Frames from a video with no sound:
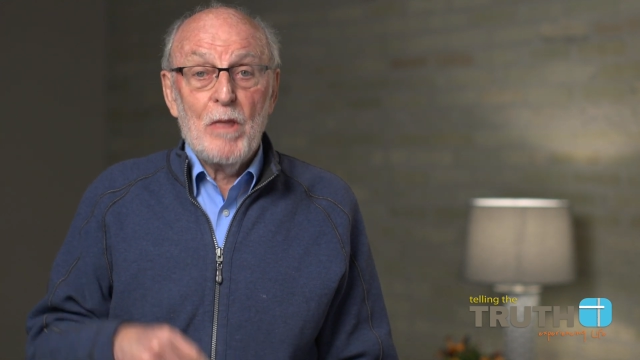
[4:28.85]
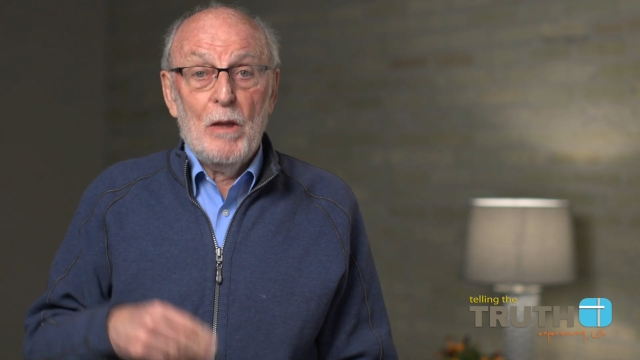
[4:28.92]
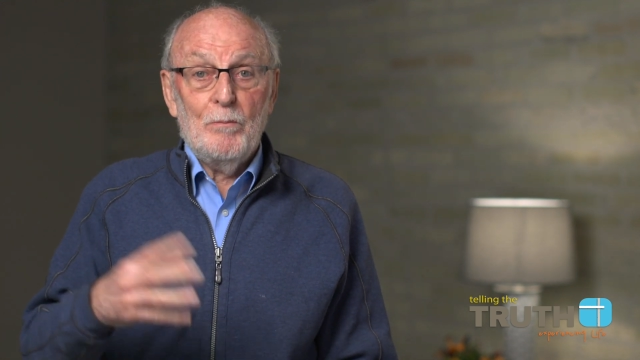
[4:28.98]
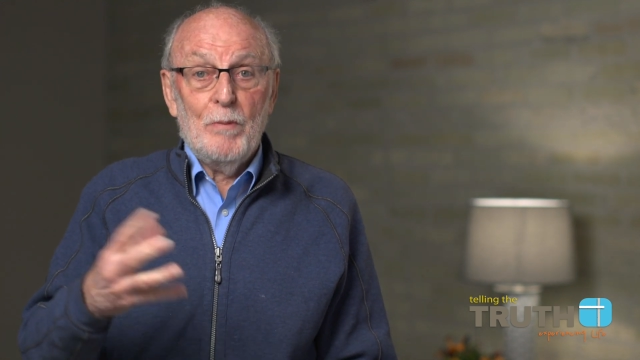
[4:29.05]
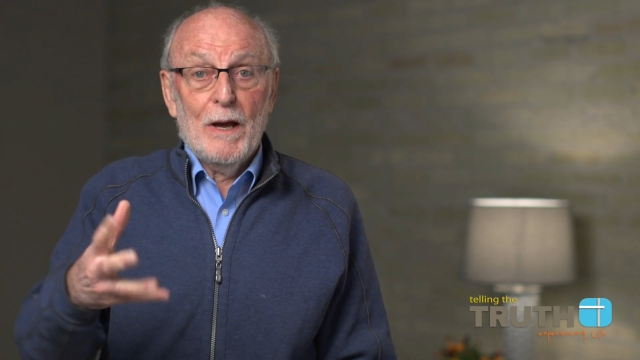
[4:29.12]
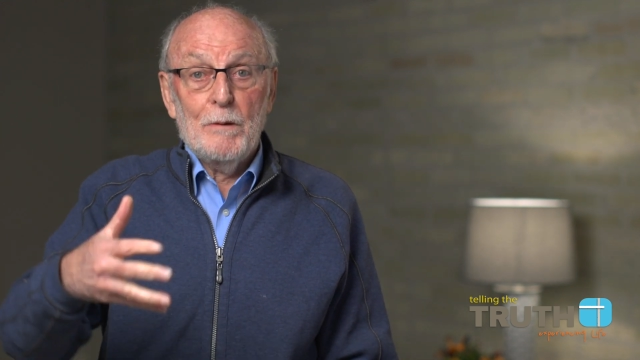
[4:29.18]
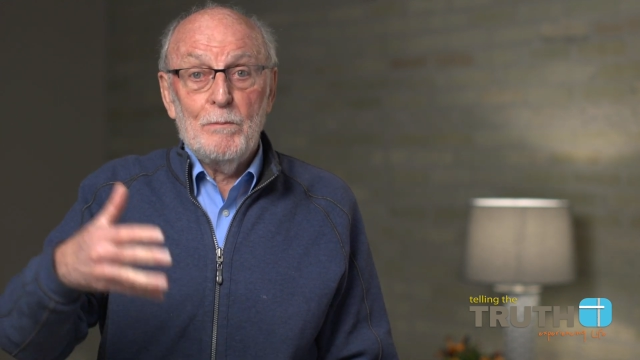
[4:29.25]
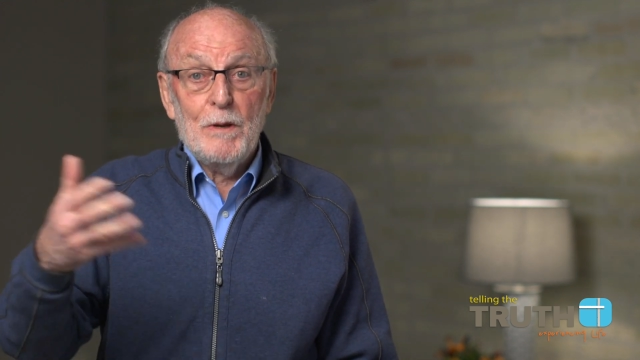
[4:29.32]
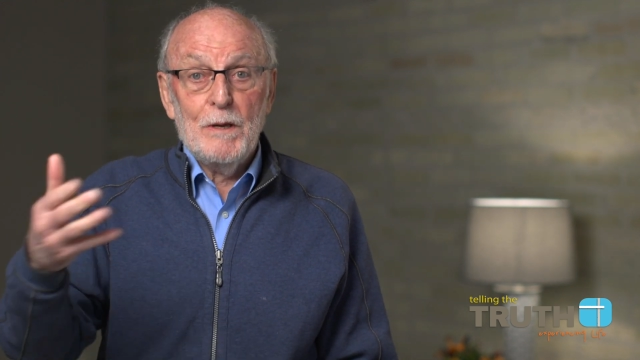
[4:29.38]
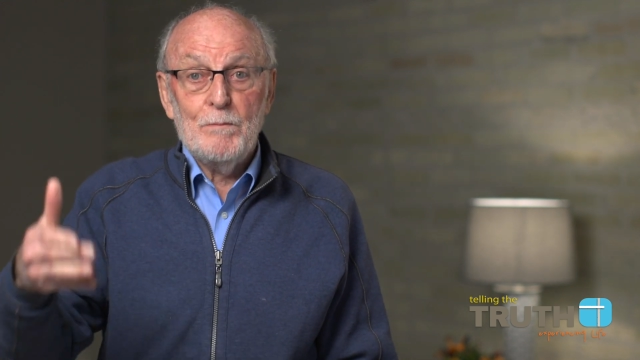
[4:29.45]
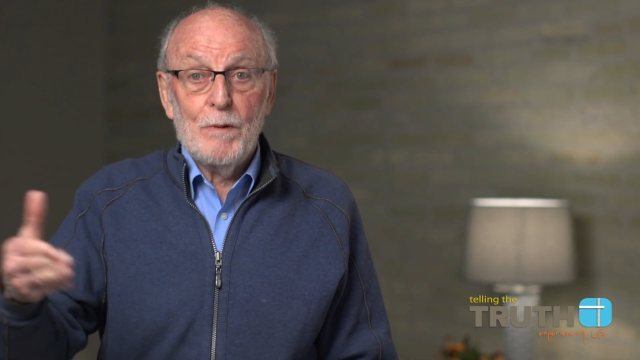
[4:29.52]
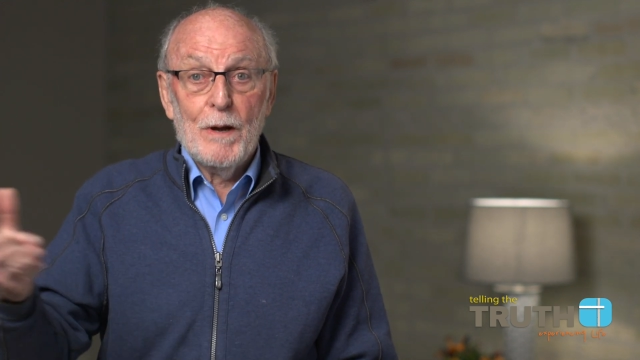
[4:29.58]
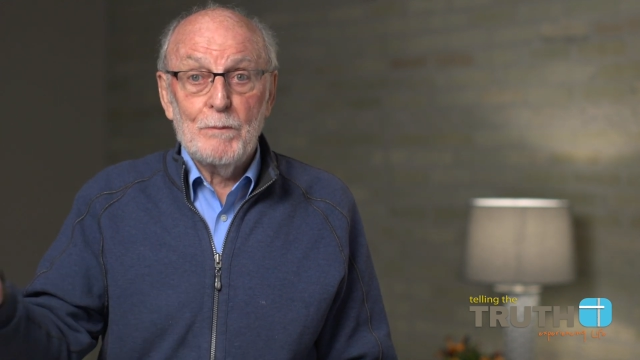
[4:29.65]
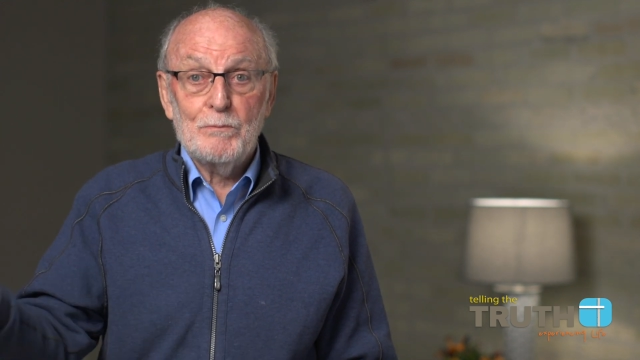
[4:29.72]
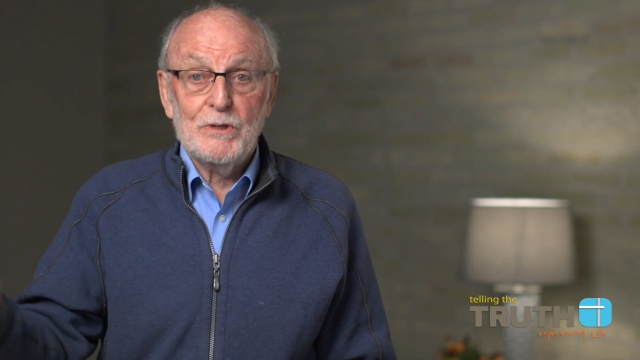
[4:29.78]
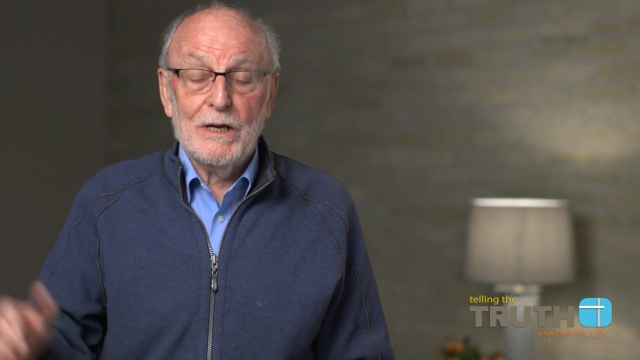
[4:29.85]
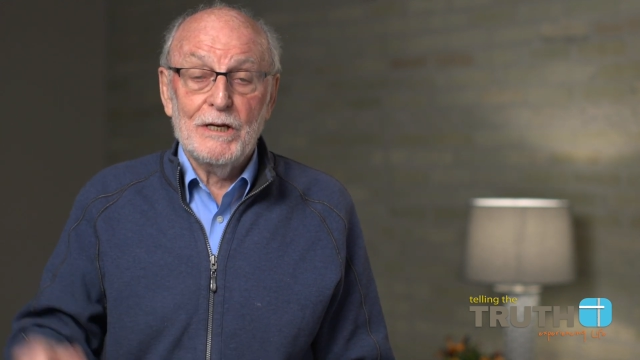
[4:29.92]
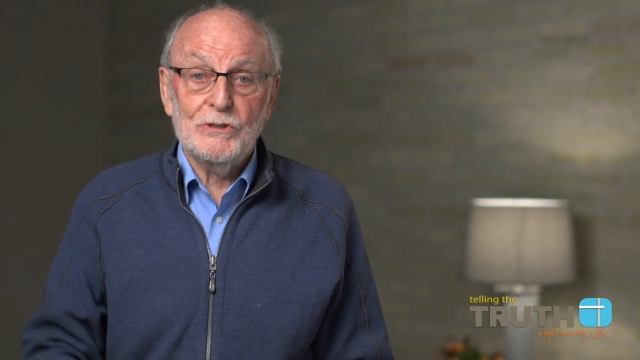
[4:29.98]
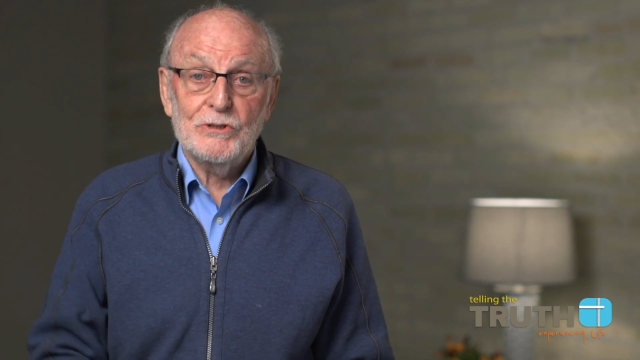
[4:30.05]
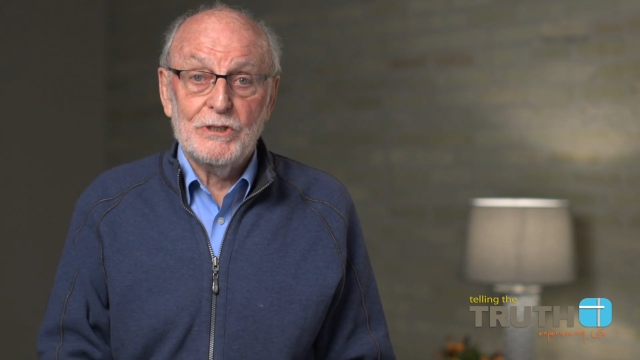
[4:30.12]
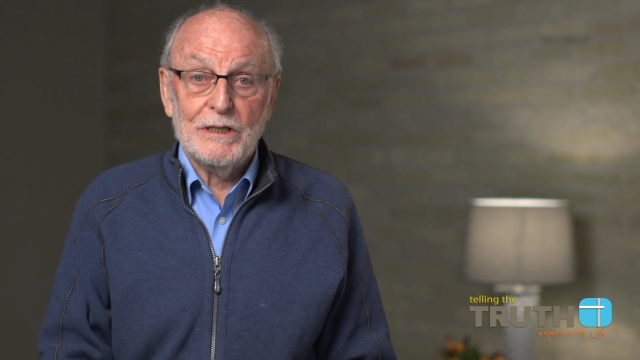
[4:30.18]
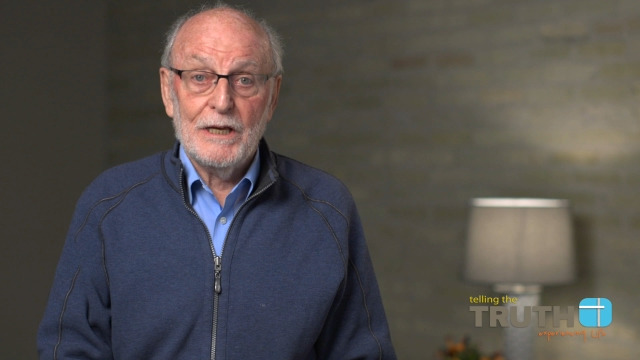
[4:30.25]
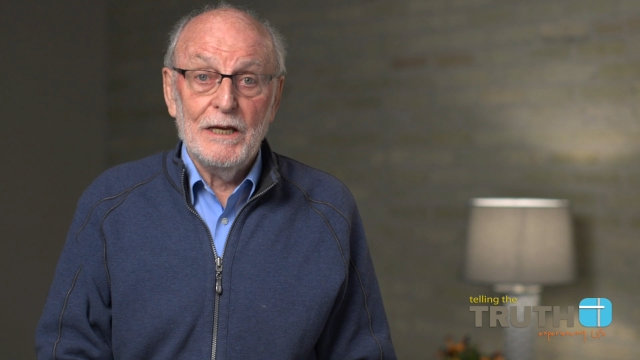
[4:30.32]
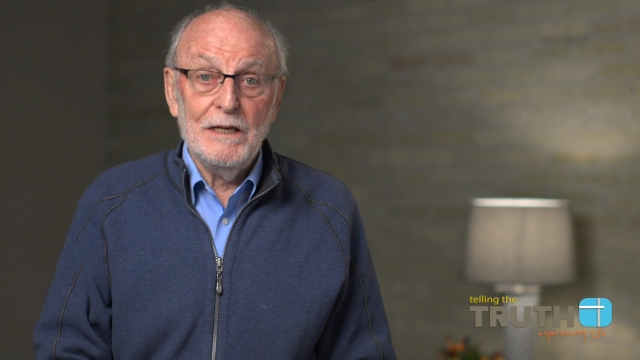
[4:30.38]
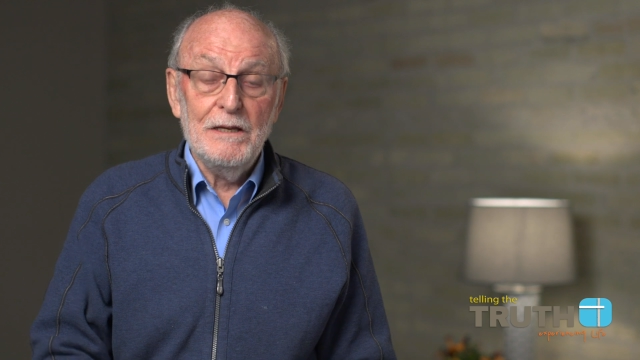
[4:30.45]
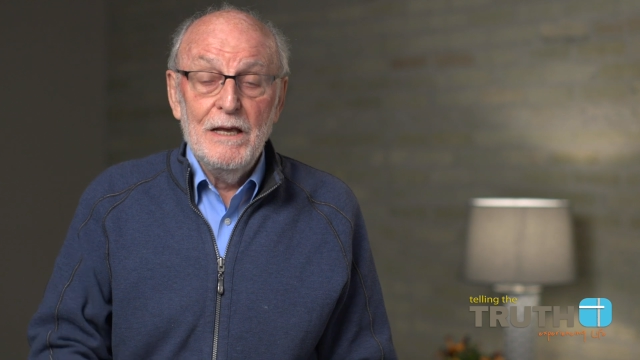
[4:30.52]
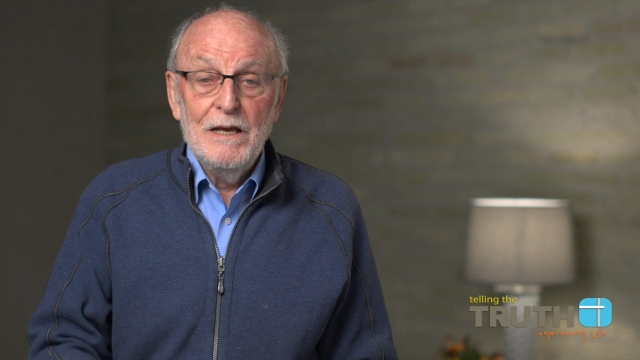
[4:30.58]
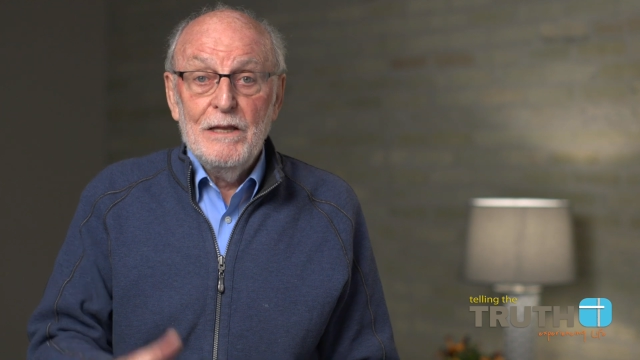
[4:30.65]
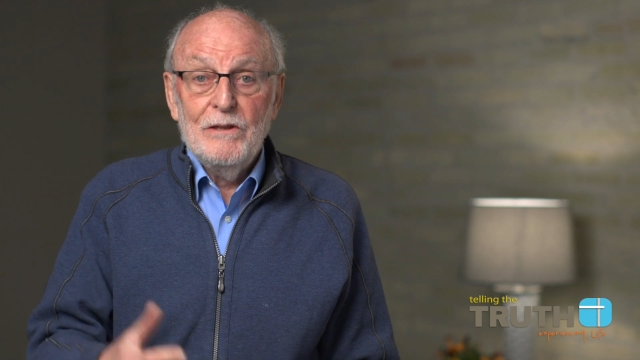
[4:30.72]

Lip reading: by being baptized again,